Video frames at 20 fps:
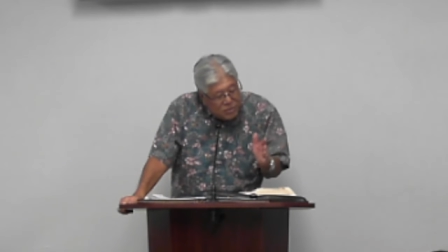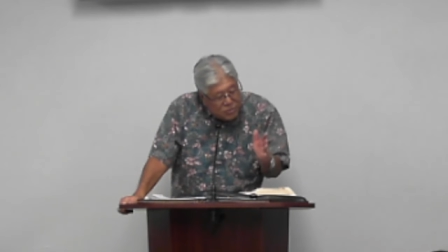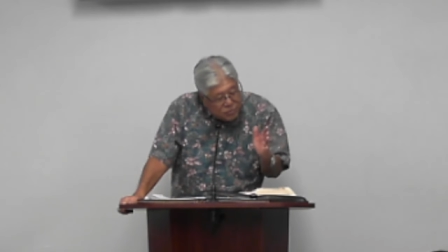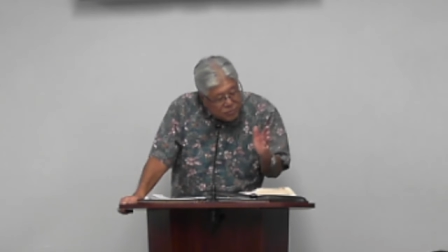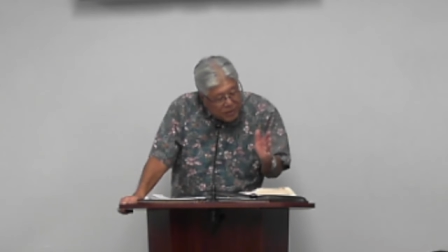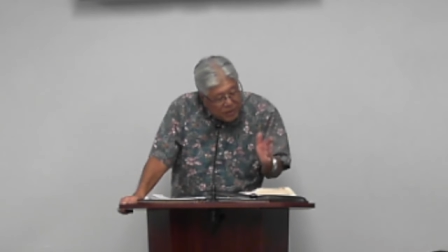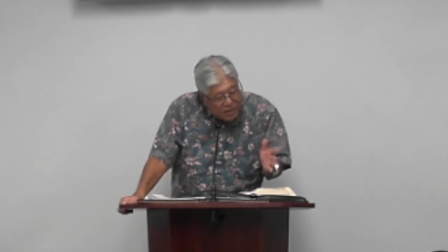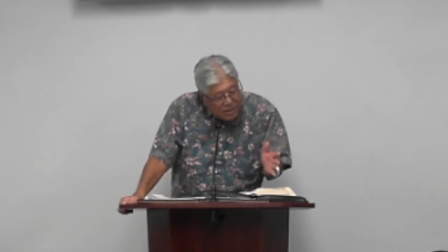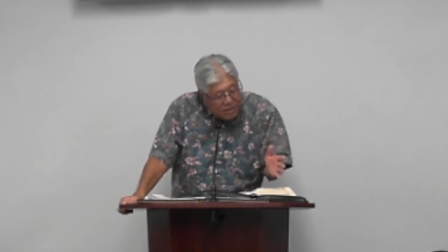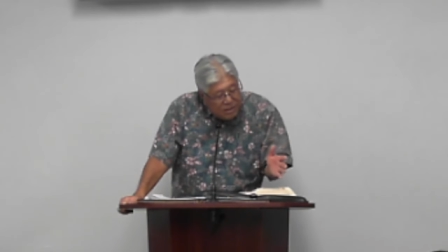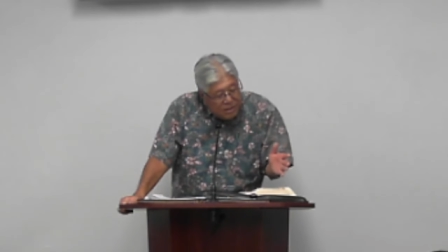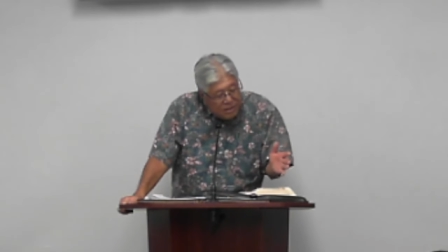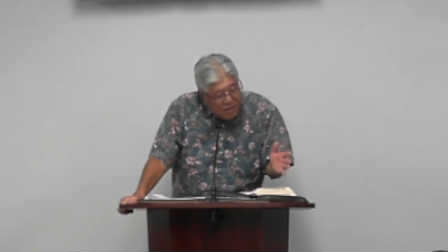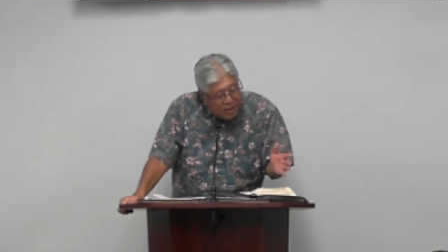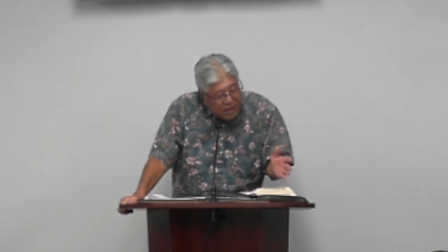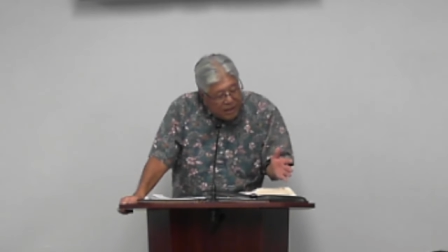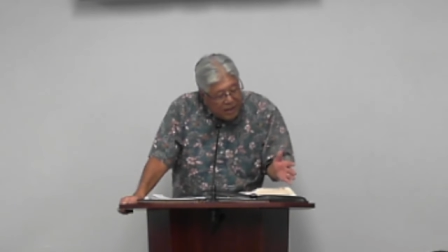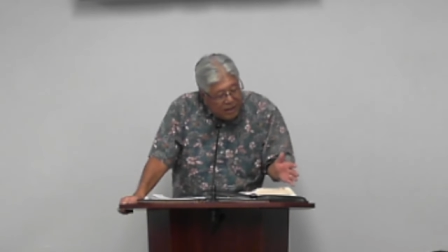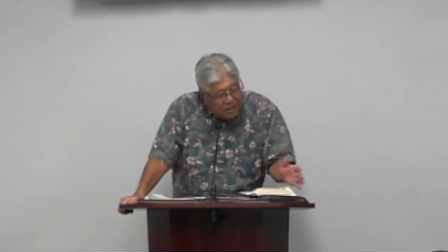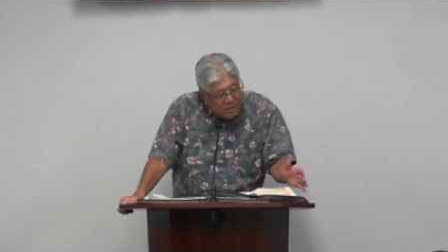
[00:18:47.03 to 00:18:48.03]
Strengthen the
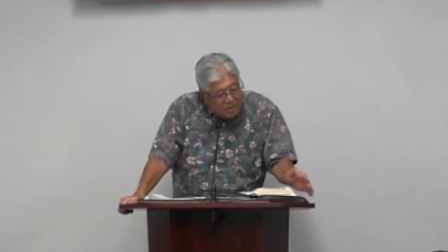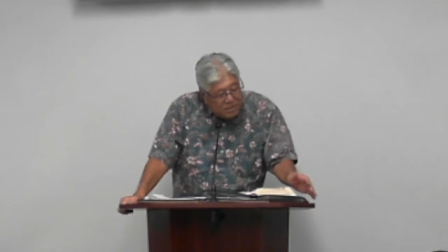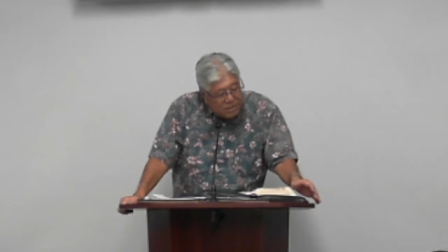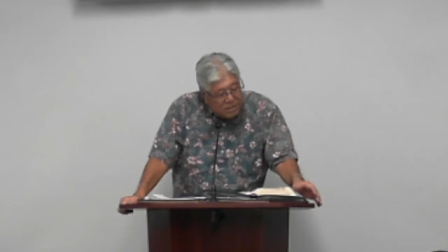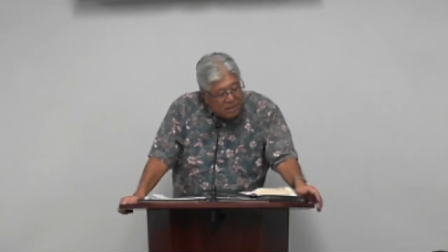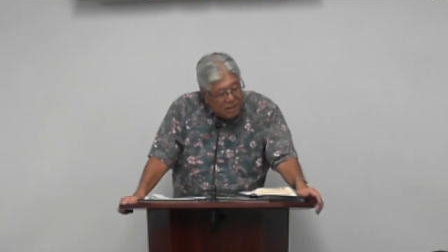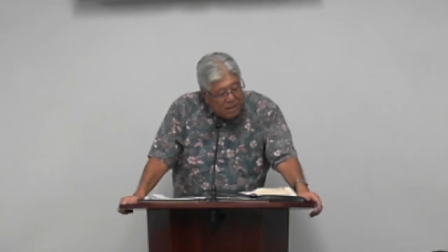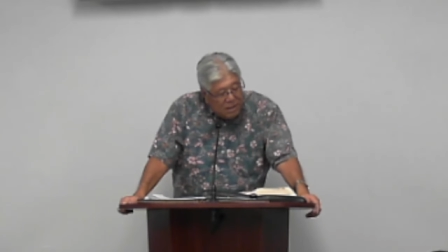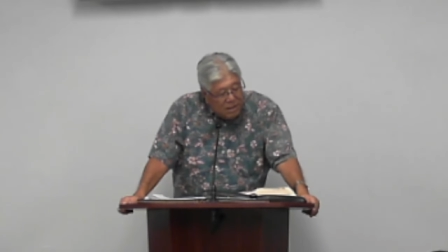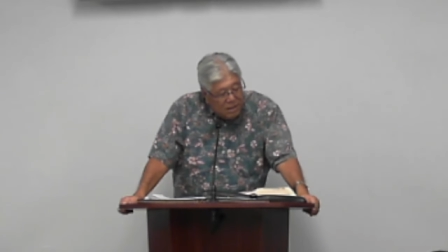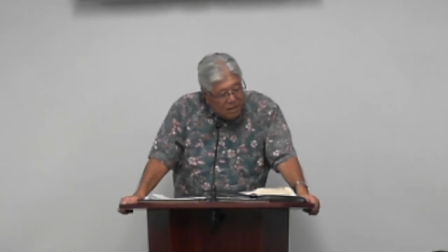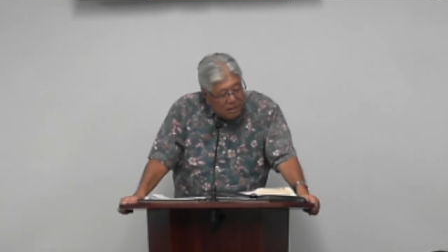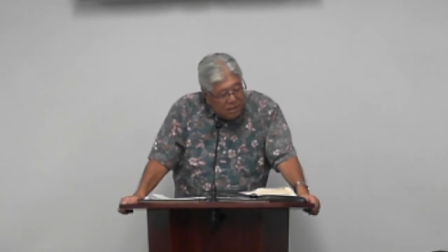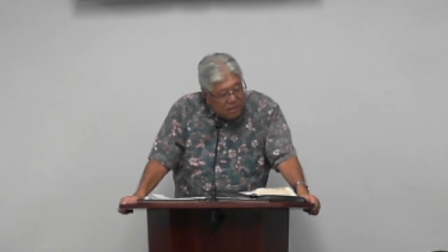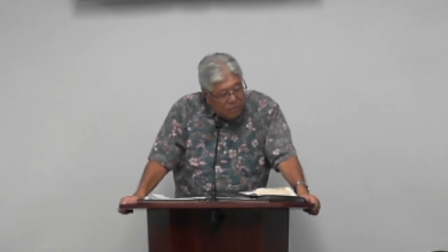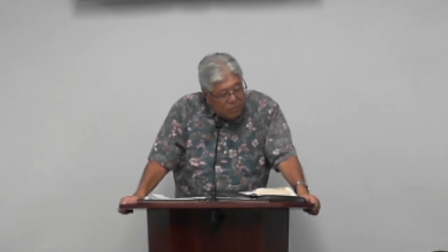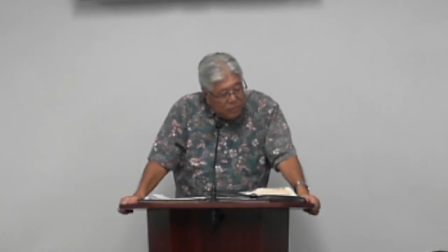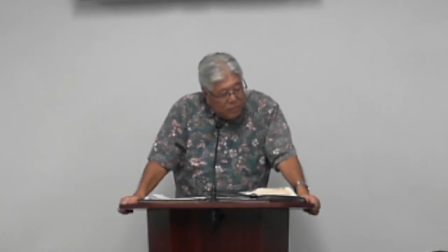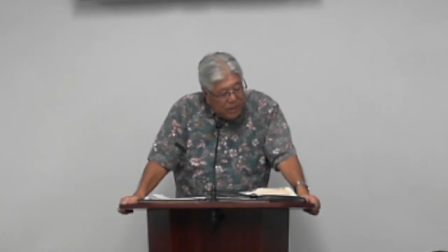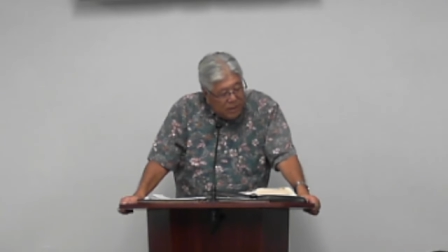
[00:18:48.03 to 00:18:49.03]
hands that
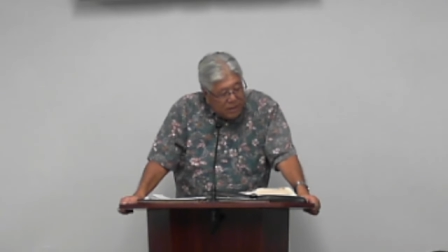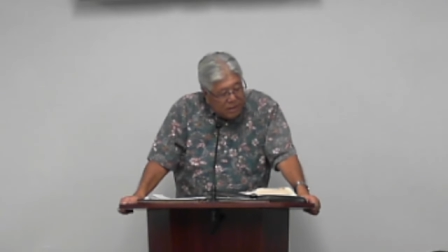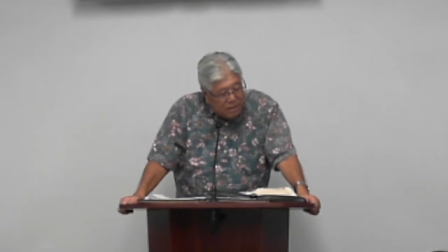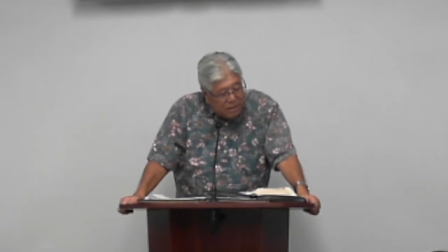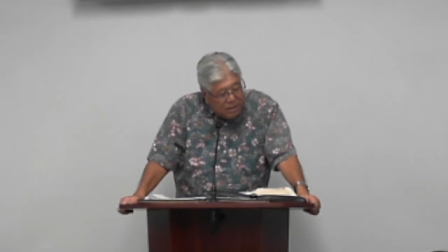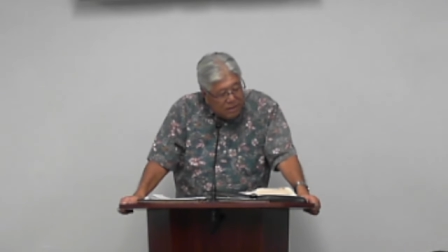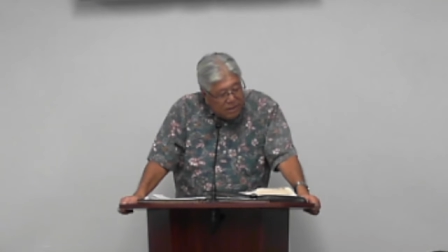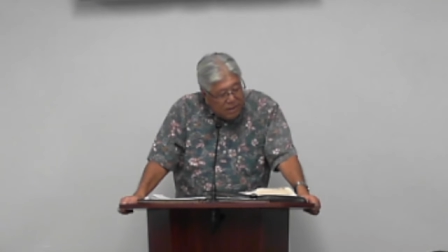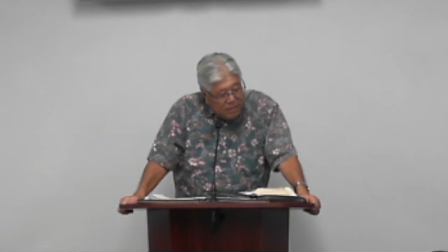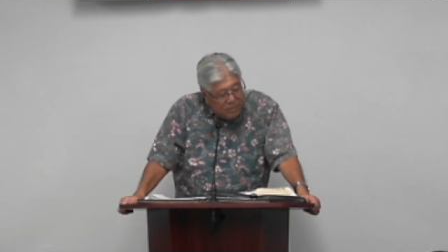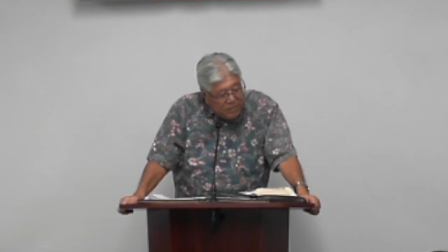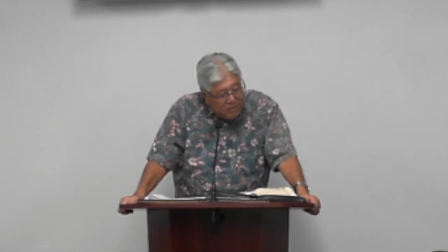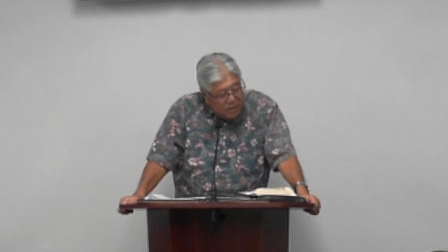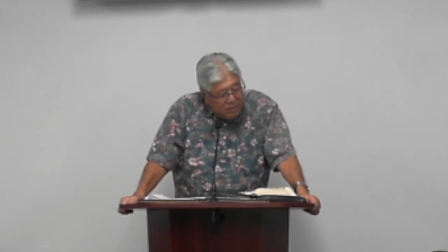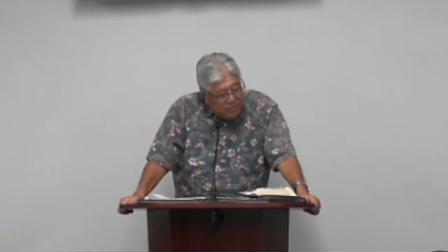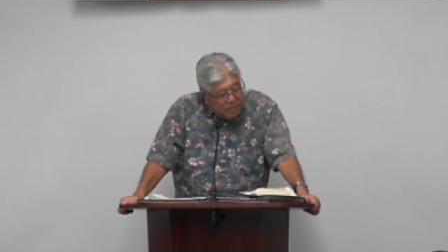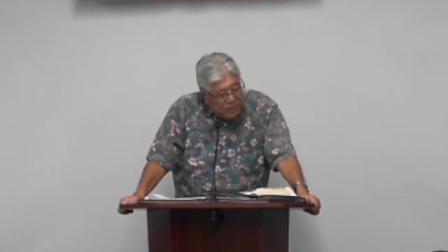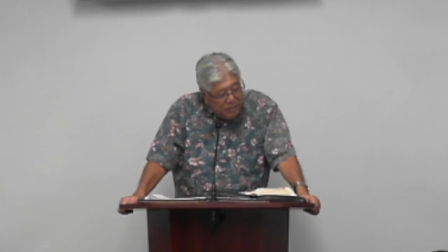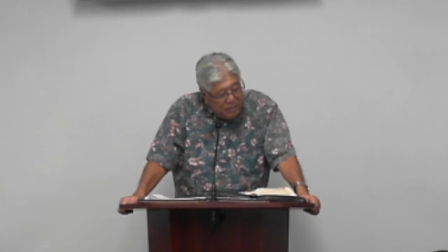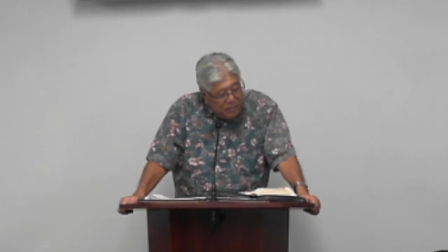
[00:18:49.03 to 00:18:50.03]
are weak, the limb that
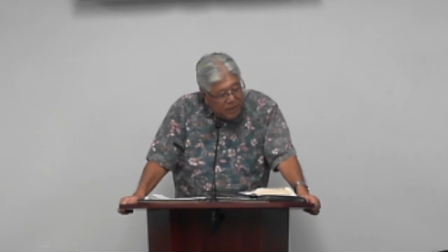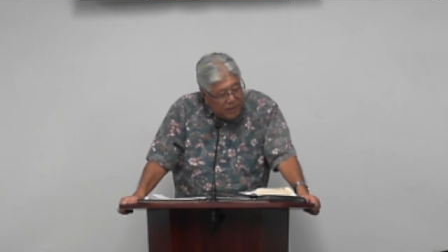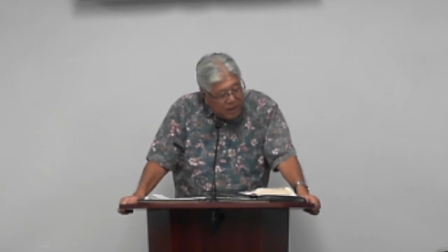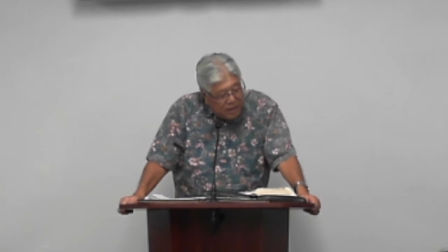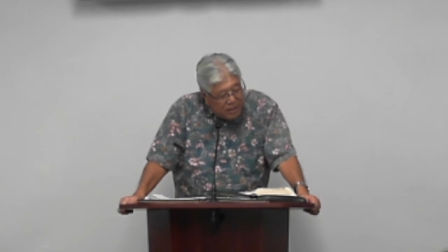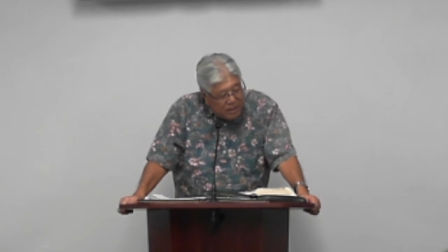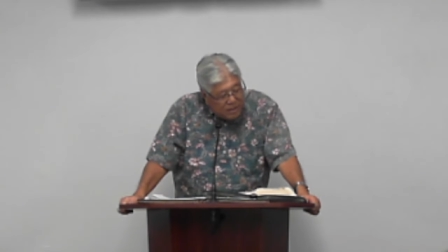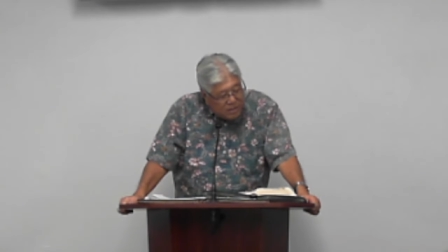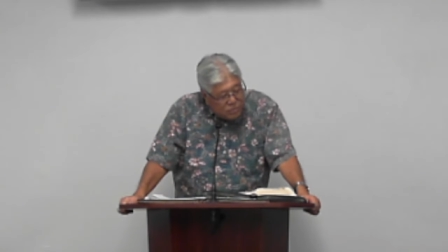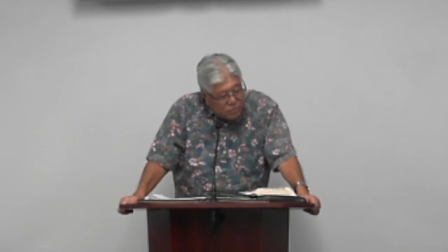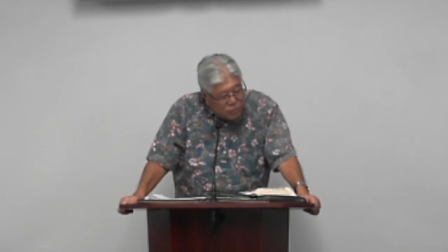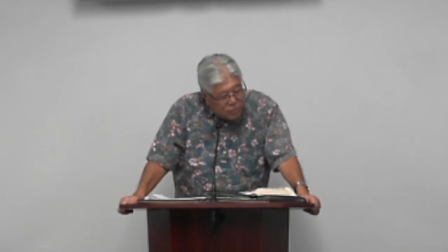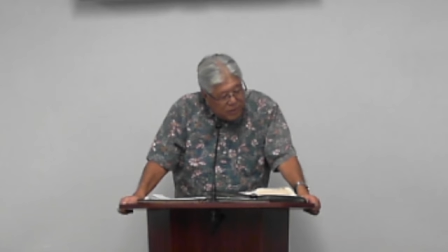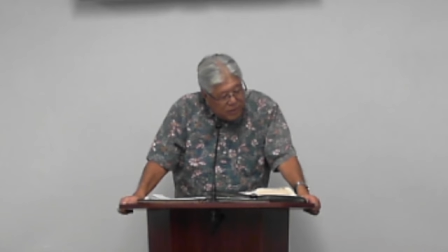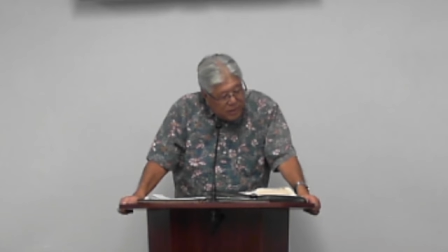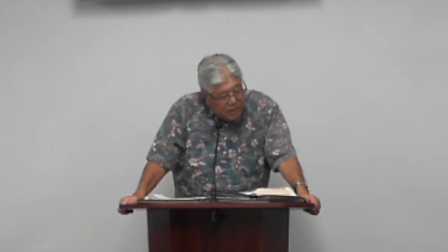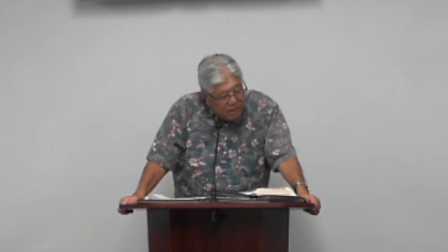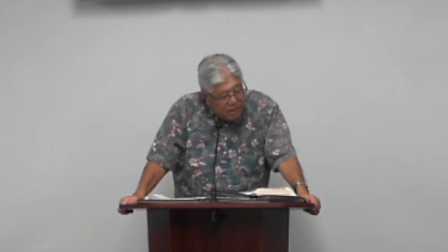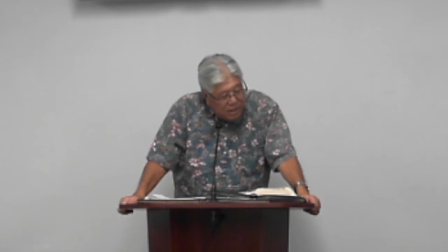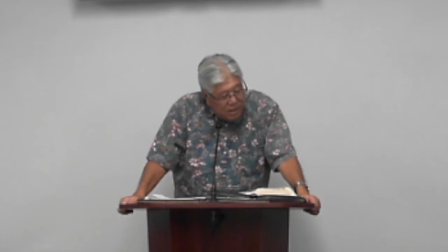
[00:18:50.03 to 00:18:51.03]
may be out of
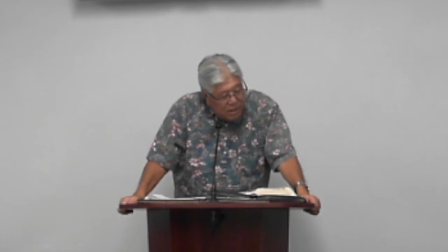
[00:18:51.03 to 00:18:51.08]
joint.